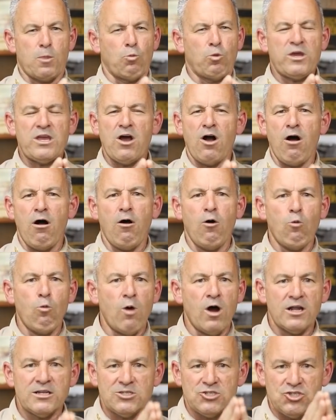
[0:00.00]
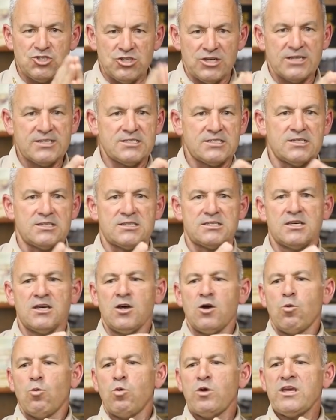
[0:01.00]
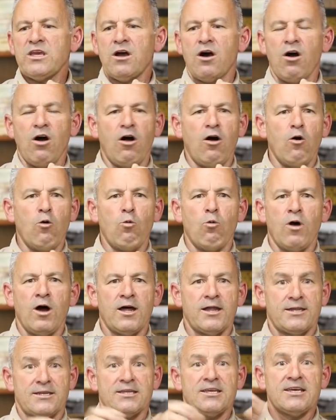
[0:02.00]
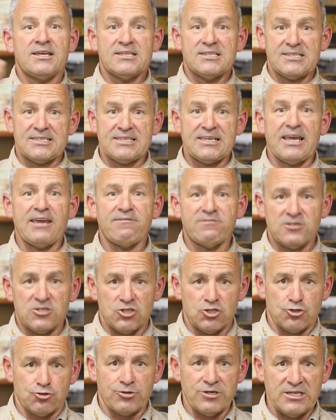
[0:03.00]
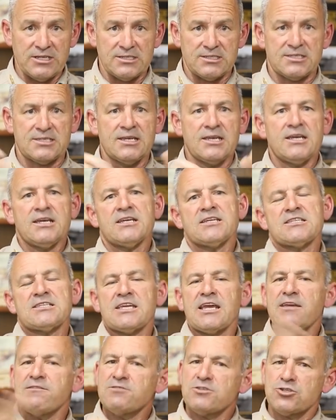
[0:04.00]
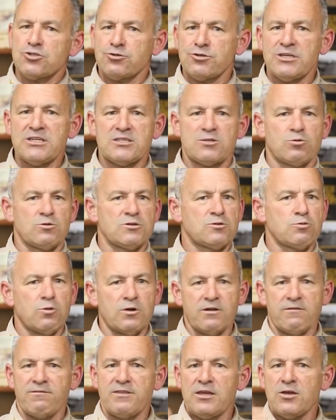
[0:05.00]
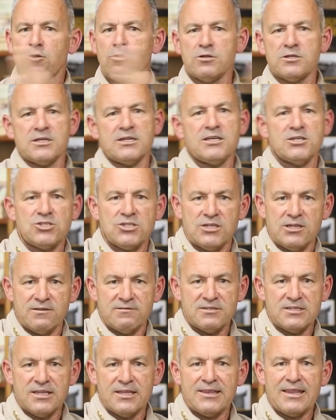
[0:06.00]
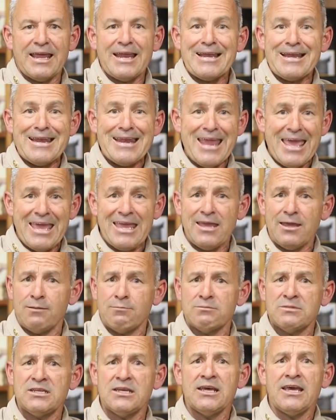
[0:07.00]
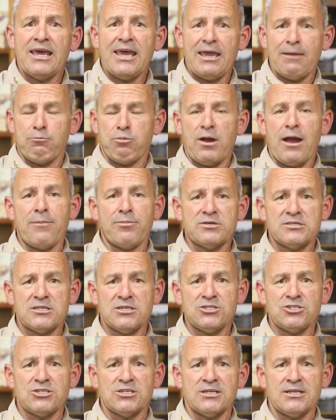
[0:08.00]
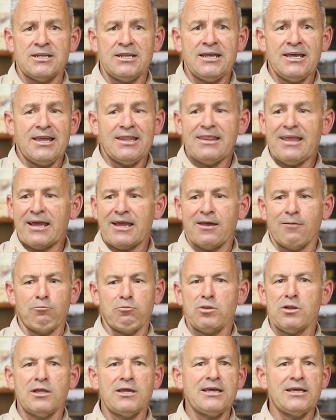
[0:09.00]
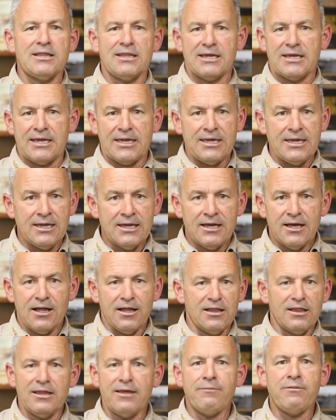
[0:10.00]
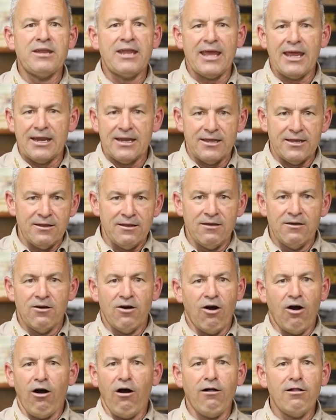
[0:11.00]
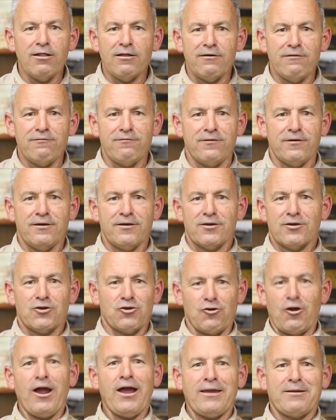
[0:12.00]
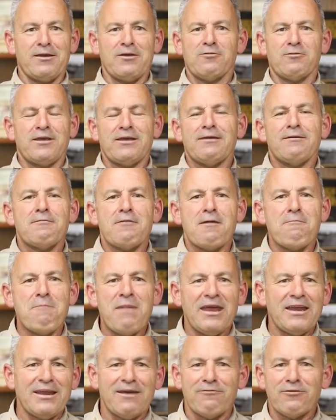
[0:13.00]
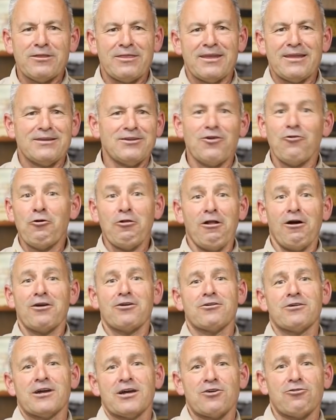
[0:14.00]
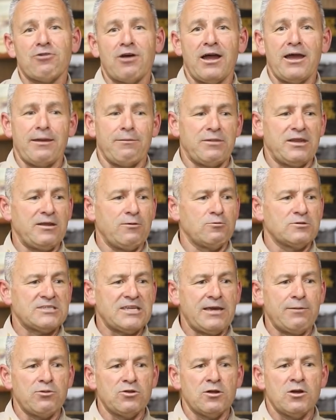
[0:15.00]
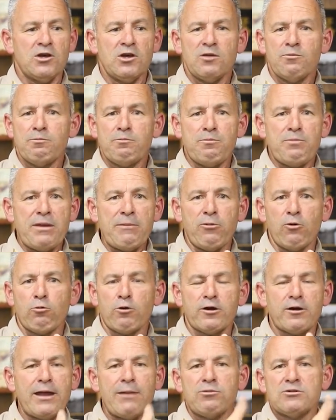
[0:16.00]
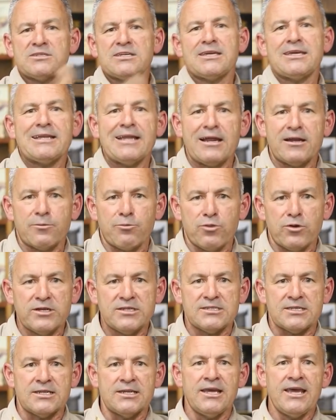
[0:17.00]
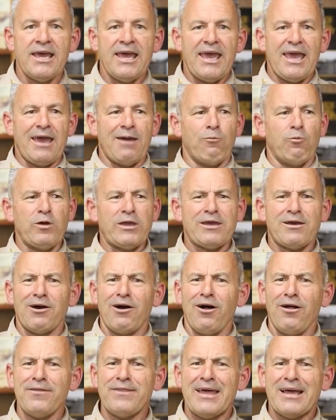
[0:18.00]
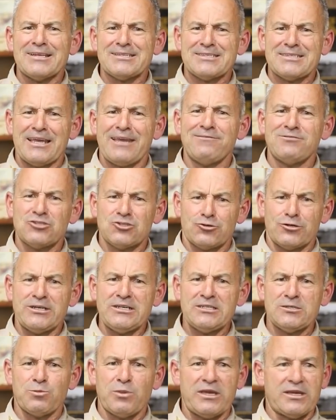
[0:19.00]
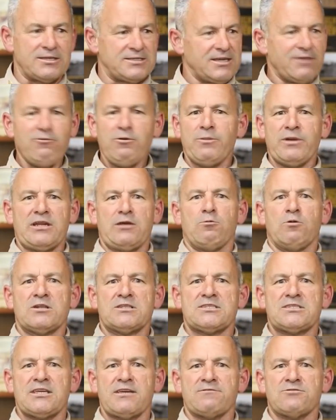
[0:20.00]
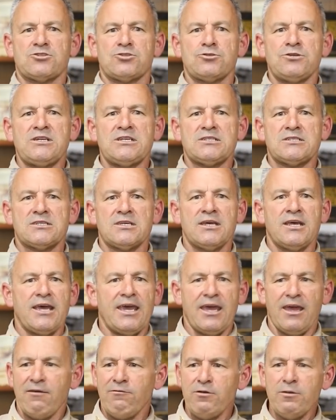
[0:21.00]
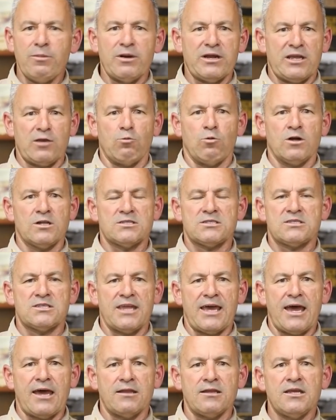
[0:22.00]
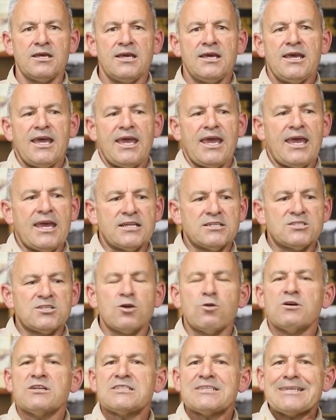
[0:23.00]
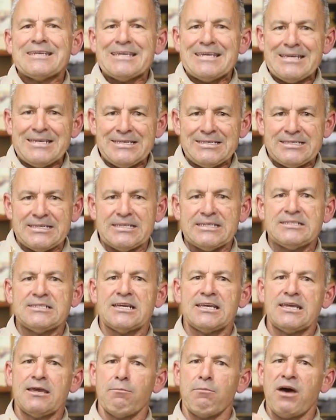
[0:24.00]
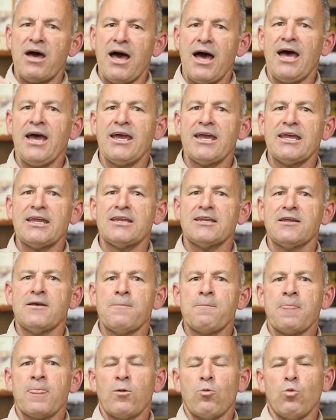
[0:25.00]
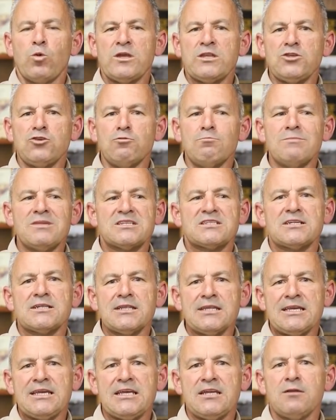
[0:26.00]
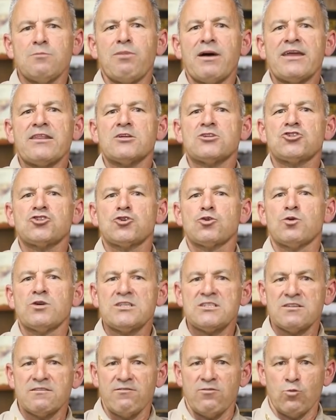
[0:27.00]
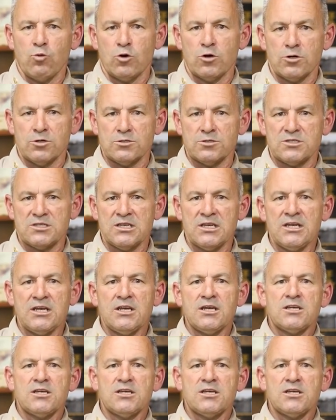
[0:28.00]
We all want justice. We all want safe streets. Safe Streets was one of the old initiatives that they named a proposition that completely eliminated all of crime. It made everything no longer a crime, and people were able to get out of prison, and we called that Safe Streets because everybody wants safe streets. Everybody wants that. And so it's easy to get behind when you mislead by the choice of words.